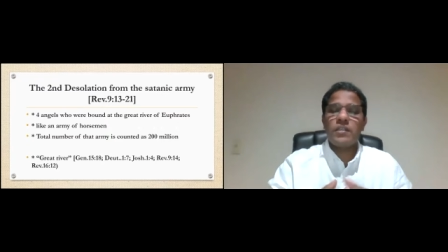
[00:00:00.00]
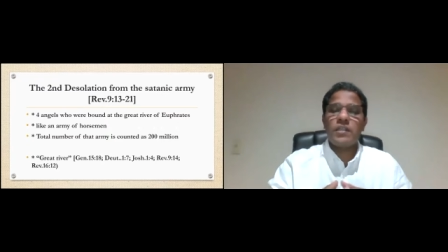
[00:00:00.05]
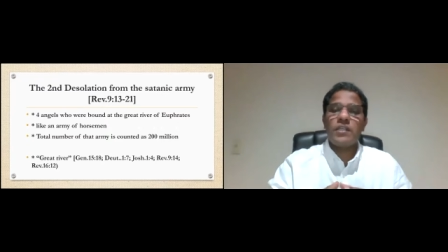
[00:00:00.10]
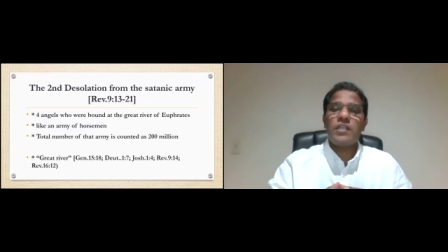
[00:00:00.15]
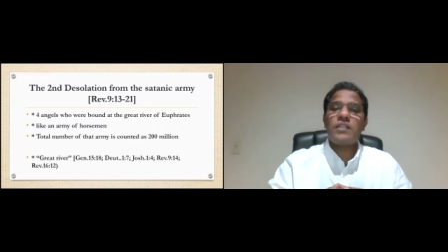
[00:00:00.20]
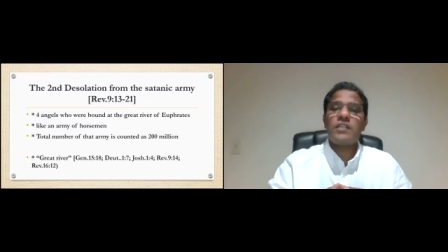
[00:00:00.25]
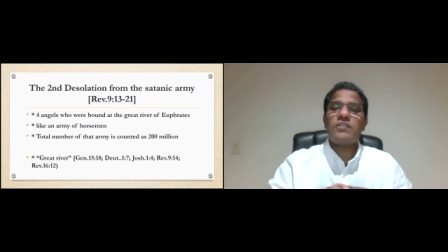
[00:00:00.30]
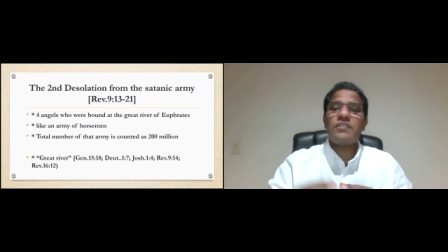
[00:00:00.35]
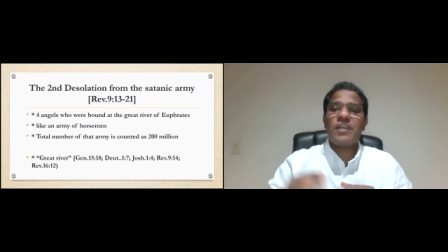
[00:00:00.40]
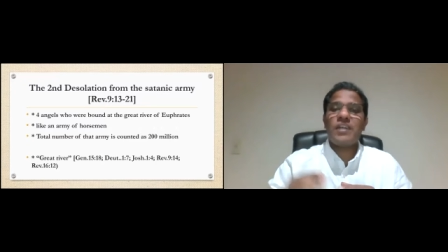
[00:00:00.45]

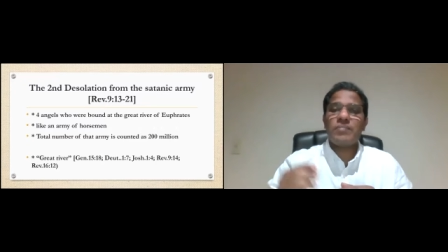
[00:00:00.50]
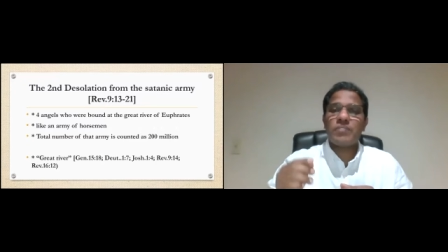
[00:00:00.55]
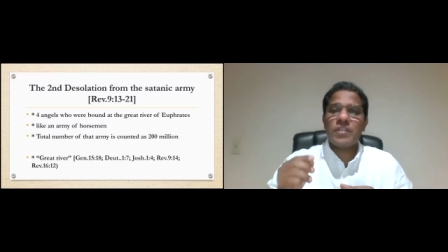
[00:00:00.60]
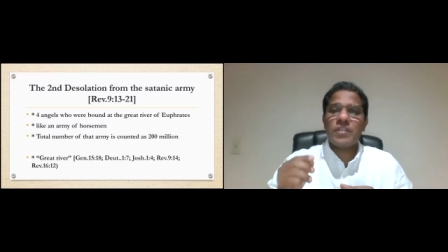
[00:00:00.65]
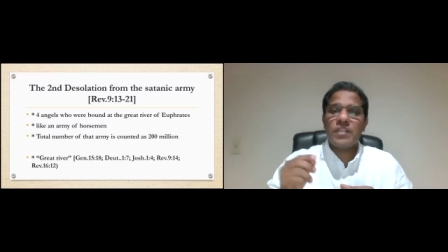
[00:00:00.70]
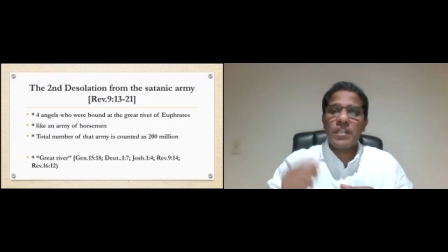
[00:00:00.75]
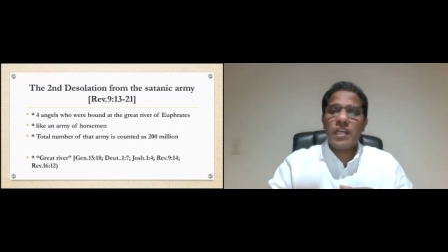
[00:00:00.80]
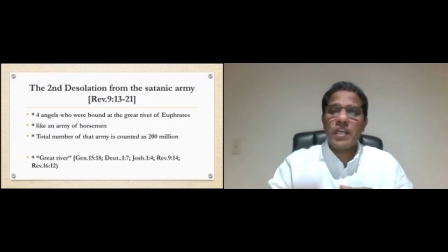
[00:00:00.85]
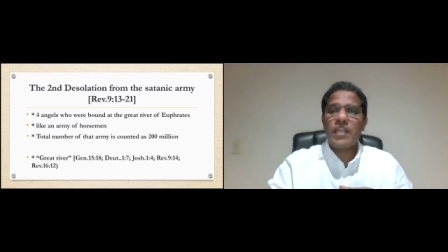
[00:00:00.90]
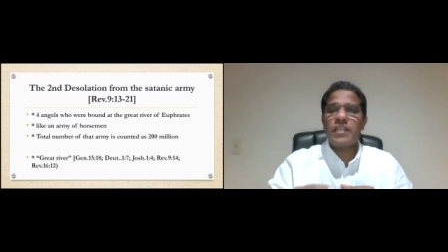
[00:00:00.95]
in chapter
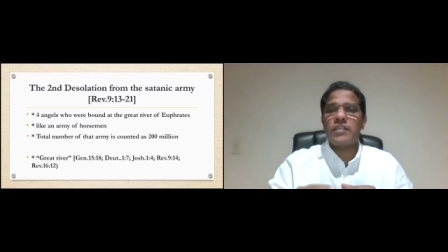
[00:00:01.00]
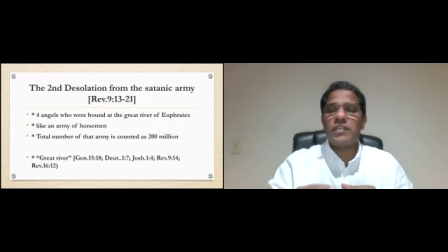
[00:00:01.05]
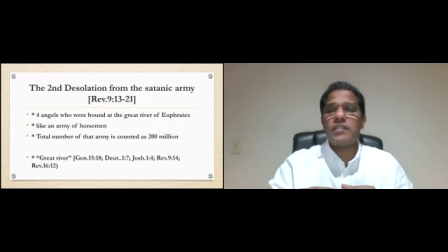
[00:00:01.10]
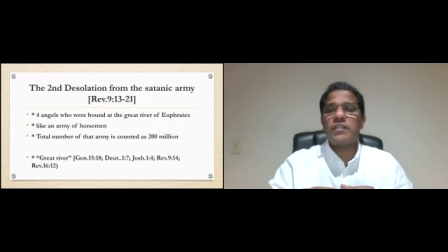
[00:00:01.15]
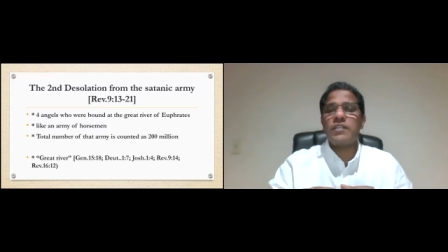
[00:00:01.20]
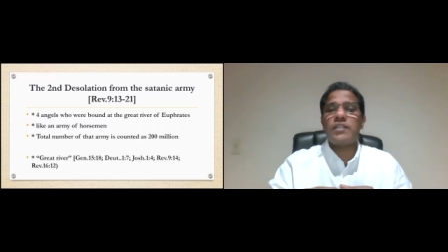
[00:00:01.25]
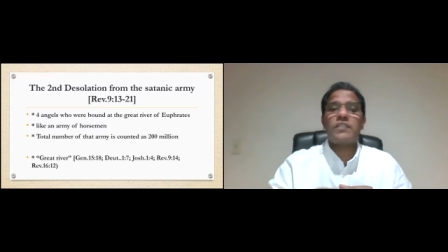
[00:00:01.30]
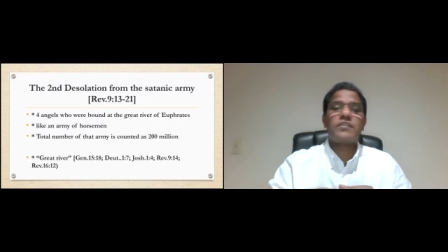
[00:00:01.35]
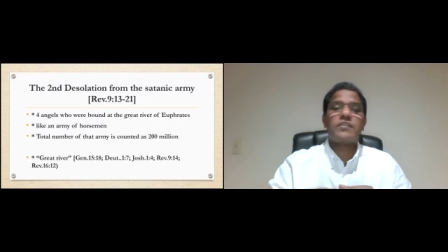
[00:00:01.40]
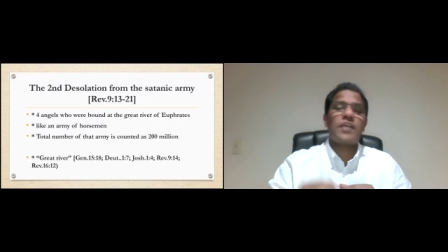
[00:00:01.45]
9
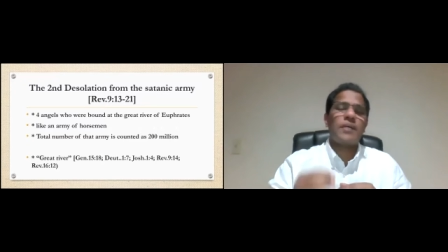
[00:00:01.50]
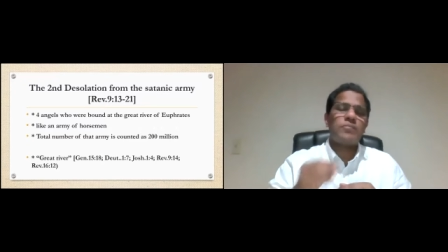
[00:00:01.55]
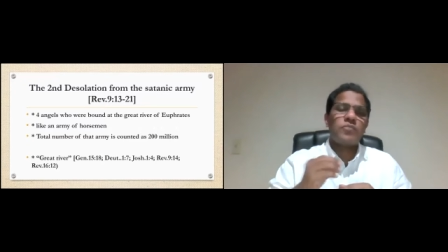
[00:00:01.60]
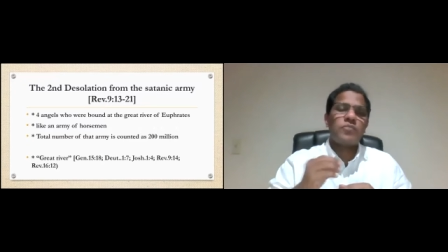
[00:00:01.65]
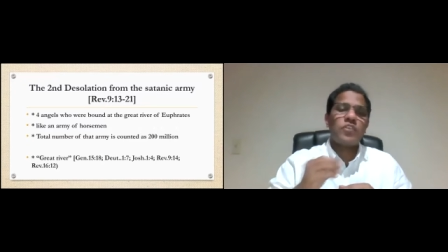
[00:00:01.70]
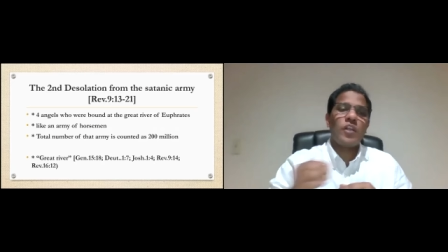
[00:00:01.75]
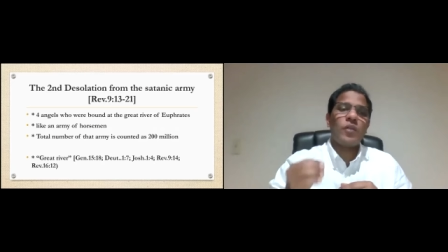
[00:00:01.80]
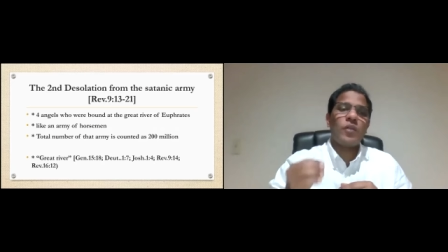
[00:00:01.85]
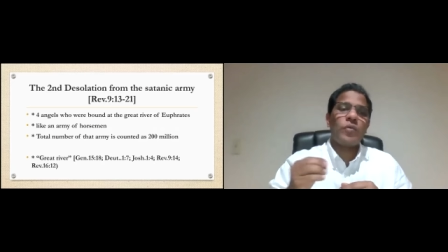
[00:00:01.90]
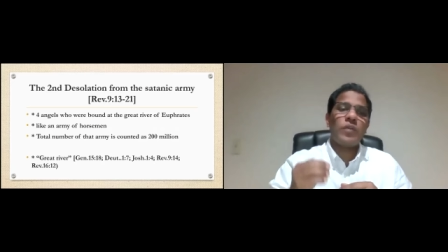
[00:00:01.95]
is
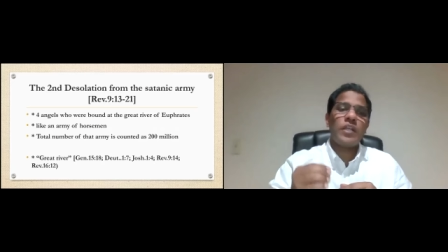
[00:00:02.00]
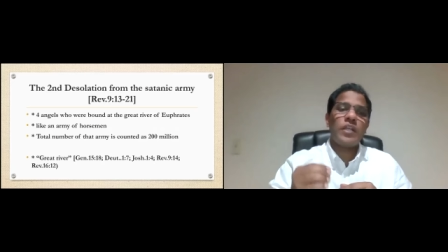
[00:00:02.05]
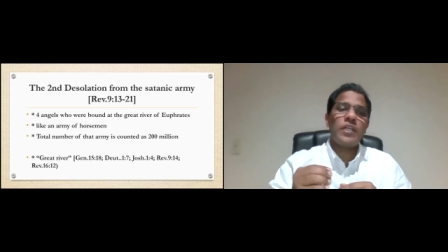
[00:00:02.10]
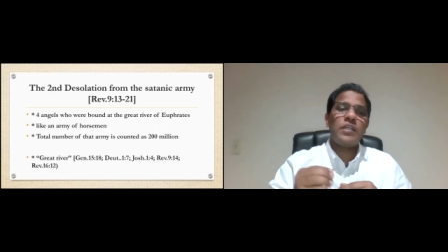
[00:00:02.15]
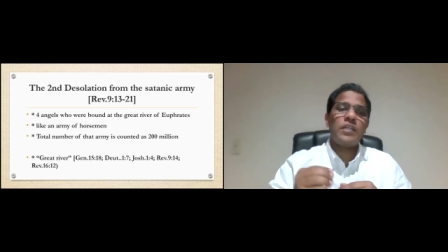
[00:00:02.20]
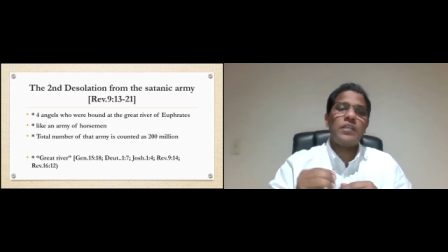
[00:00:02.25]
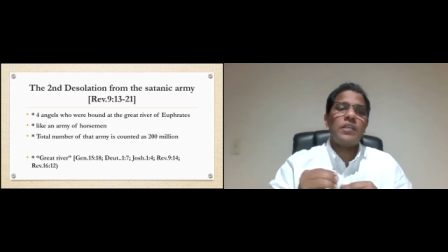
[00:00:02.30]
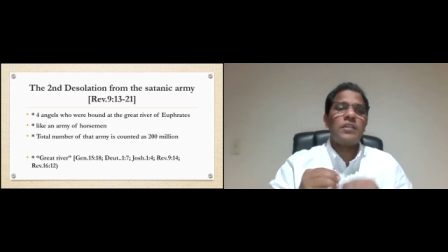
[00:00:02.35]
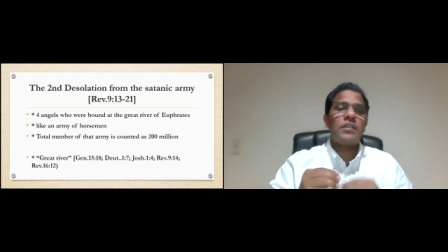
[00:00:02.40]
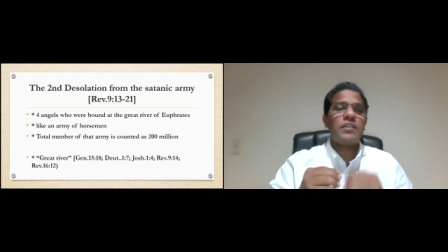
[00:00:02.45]

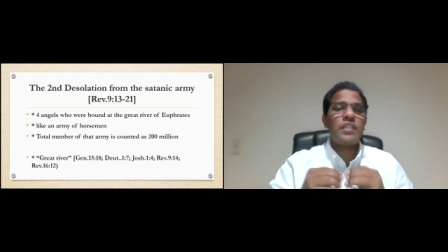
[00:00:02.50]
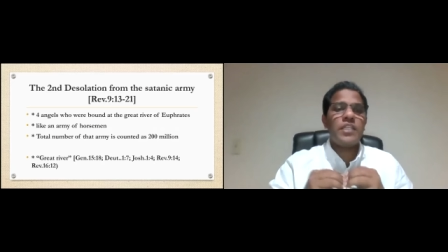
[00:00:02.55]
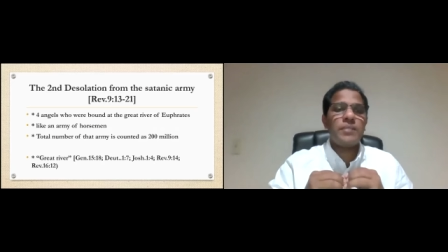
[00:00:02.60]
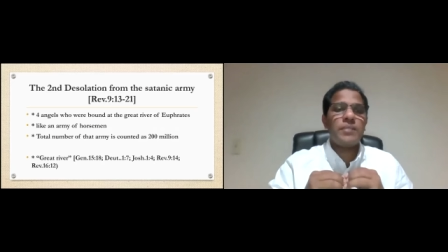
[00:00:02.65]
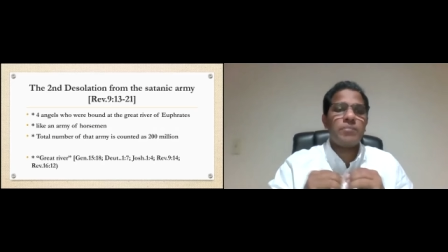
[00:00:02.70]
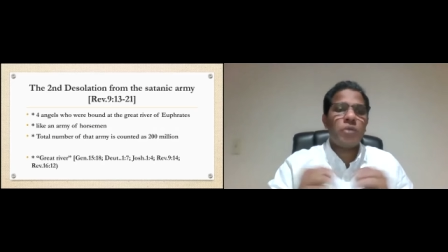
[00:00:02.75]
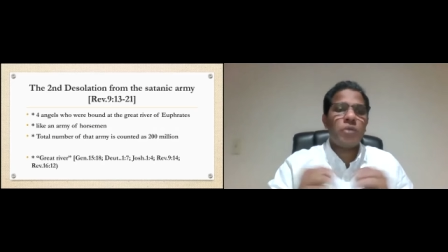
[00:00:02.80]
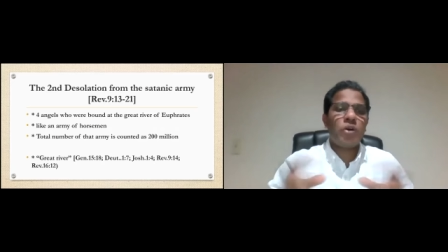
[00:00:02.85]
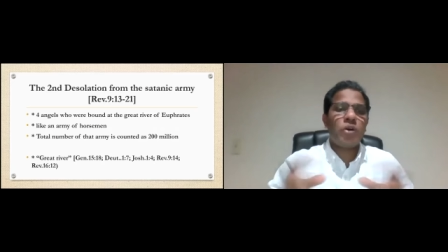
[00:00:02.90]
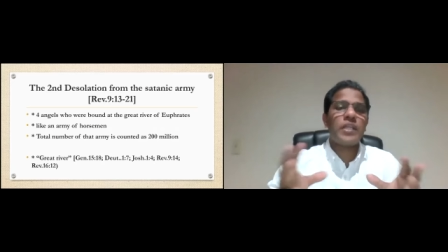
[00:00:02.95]
absolutely the
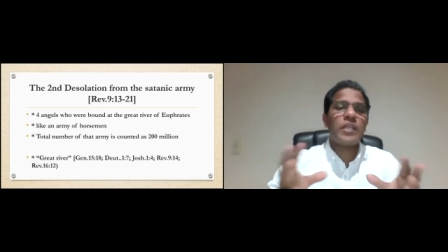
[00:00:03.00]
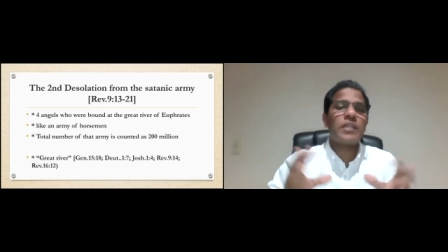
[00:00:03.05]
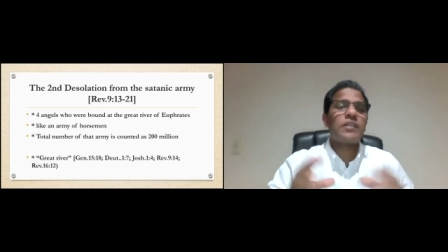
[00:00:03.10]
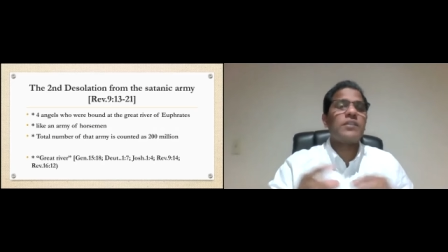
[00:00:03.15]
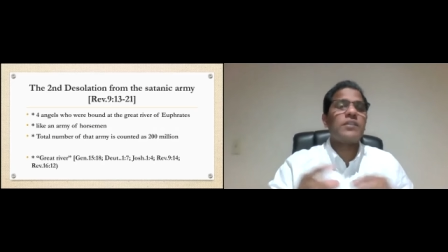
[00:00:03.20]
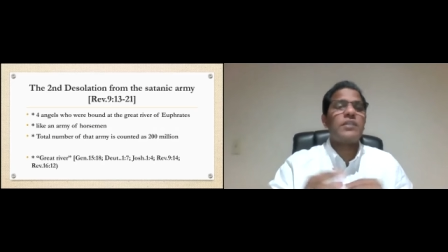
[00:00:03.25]
demonic